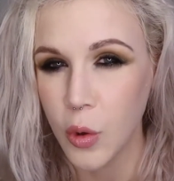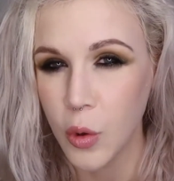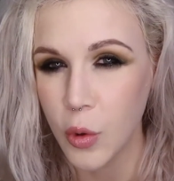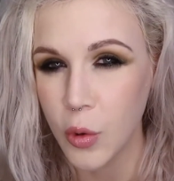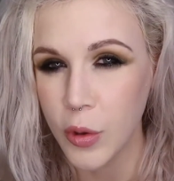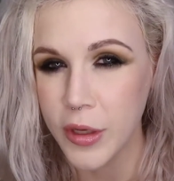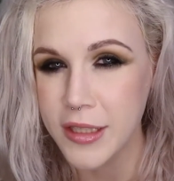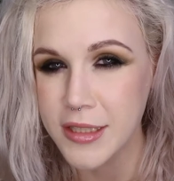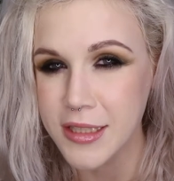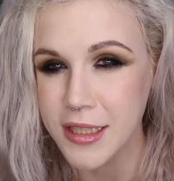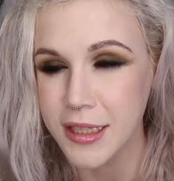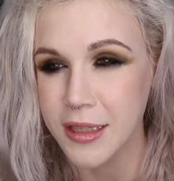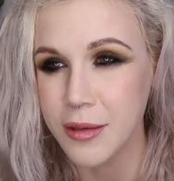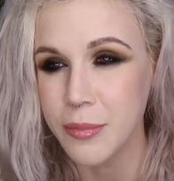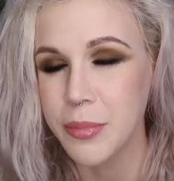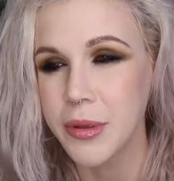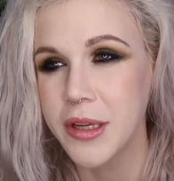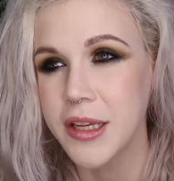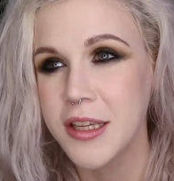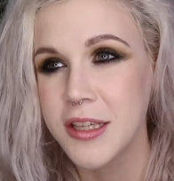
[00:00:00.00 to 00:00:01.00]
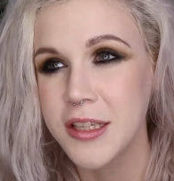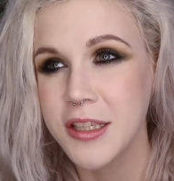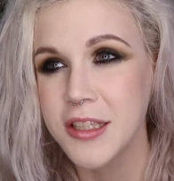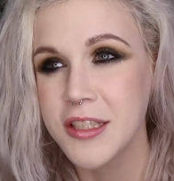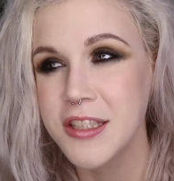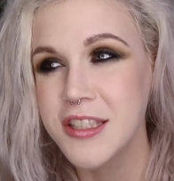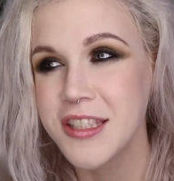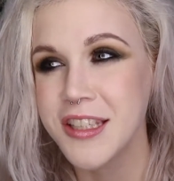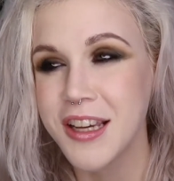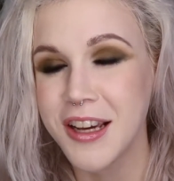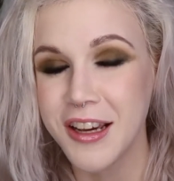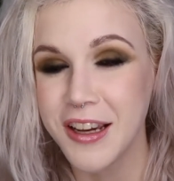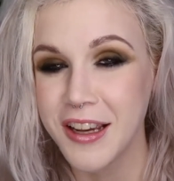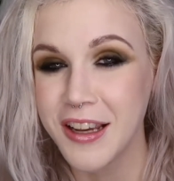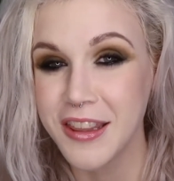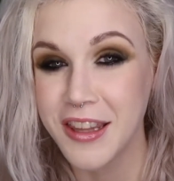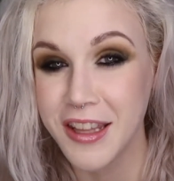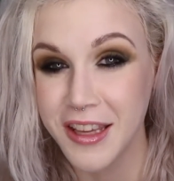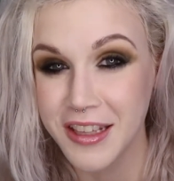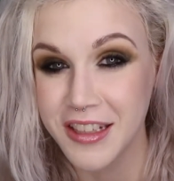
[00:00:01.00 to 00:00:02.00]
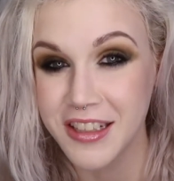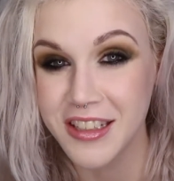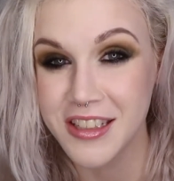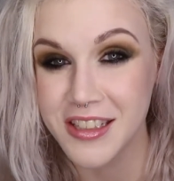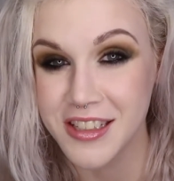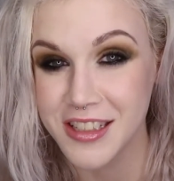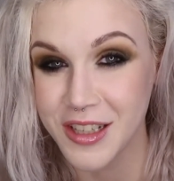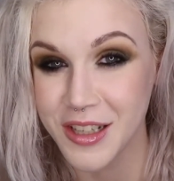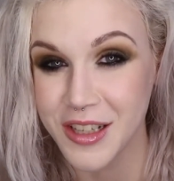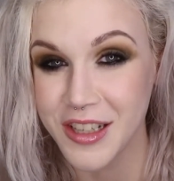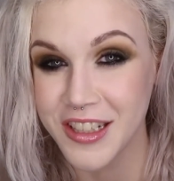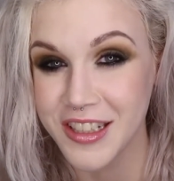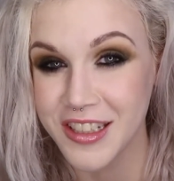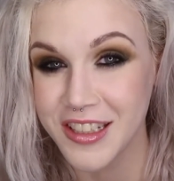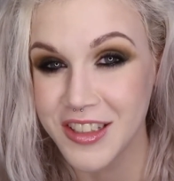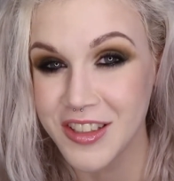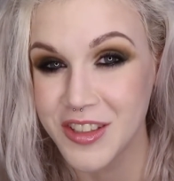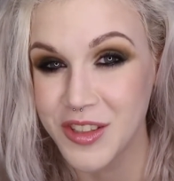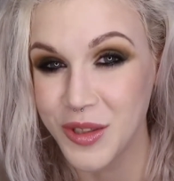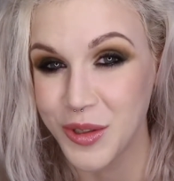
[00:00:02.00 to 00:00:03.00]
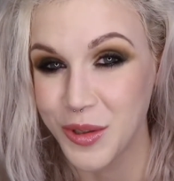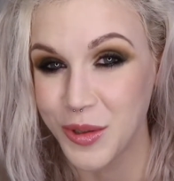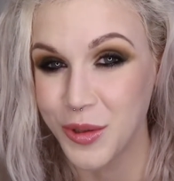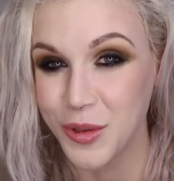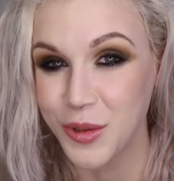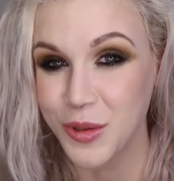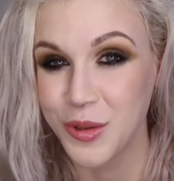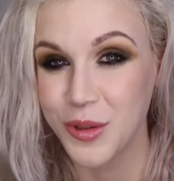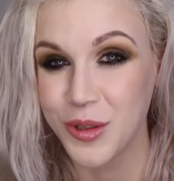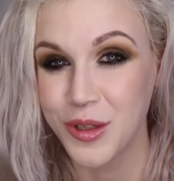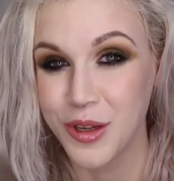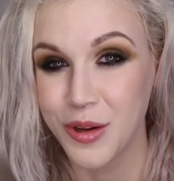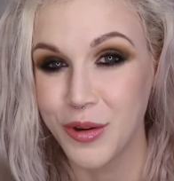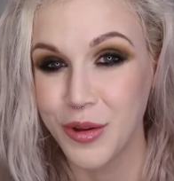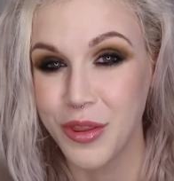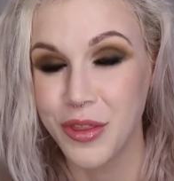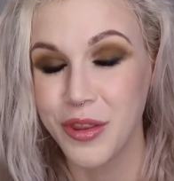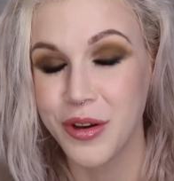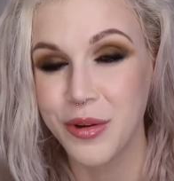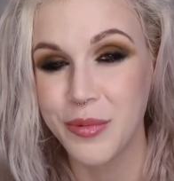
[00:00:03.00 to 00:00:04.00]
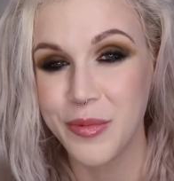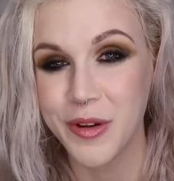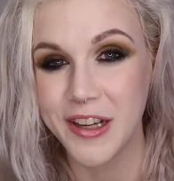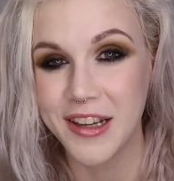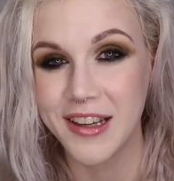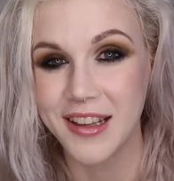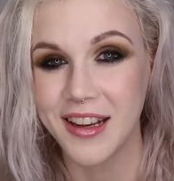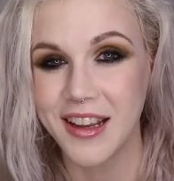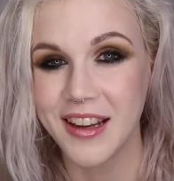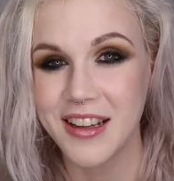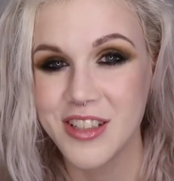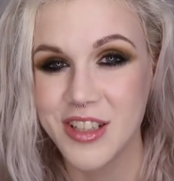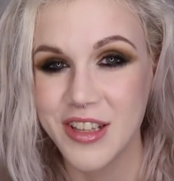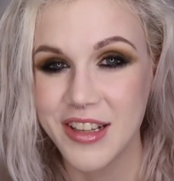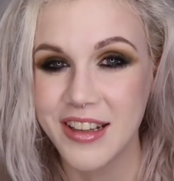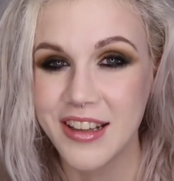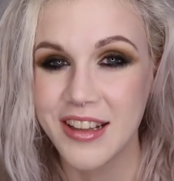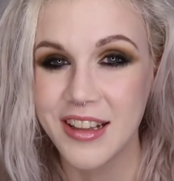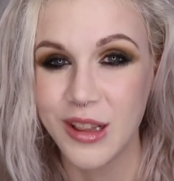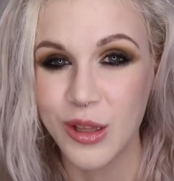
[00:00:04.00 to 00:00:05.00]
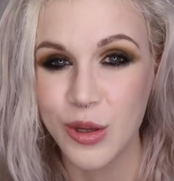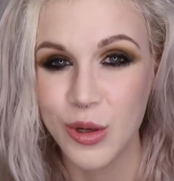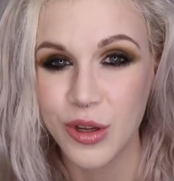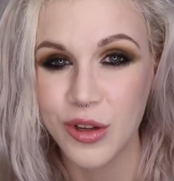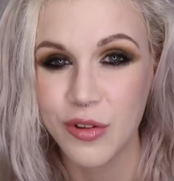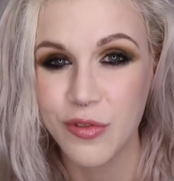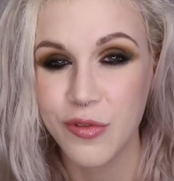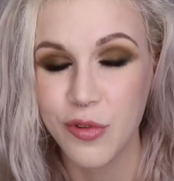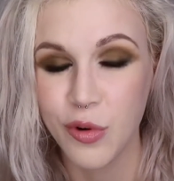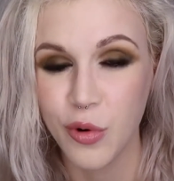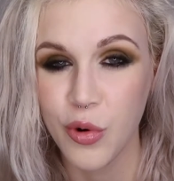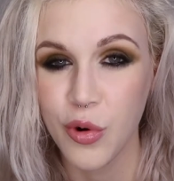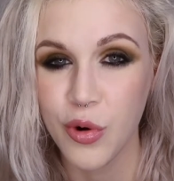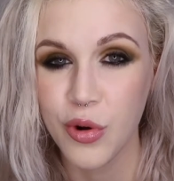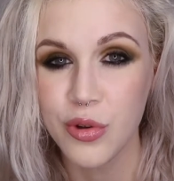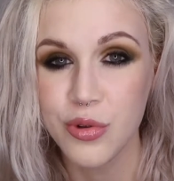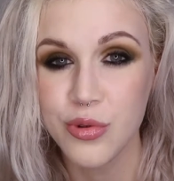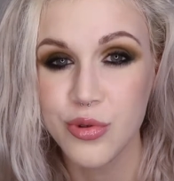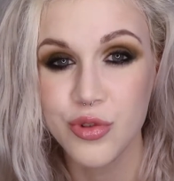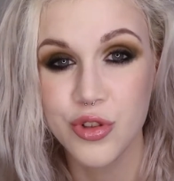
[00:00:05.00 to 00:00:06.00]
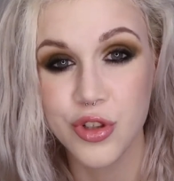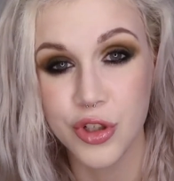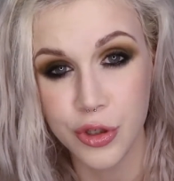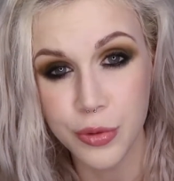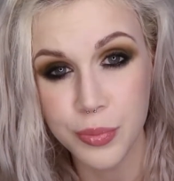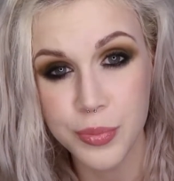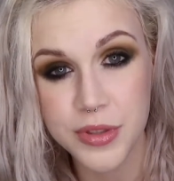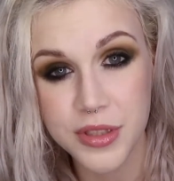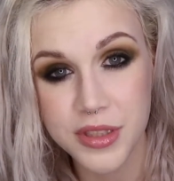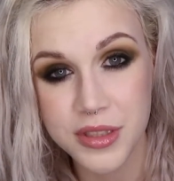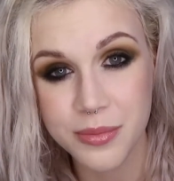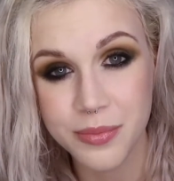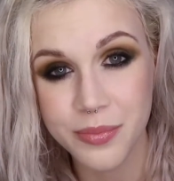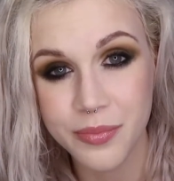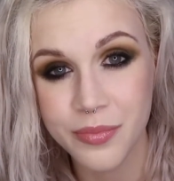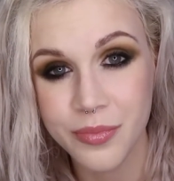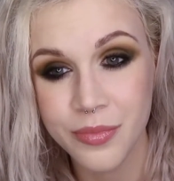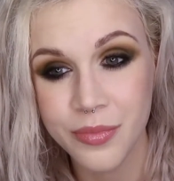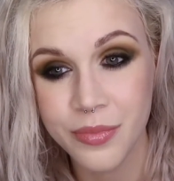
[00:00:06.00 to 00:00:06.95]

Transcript: Or is it? Because I then decided to go through my collection and look for dupes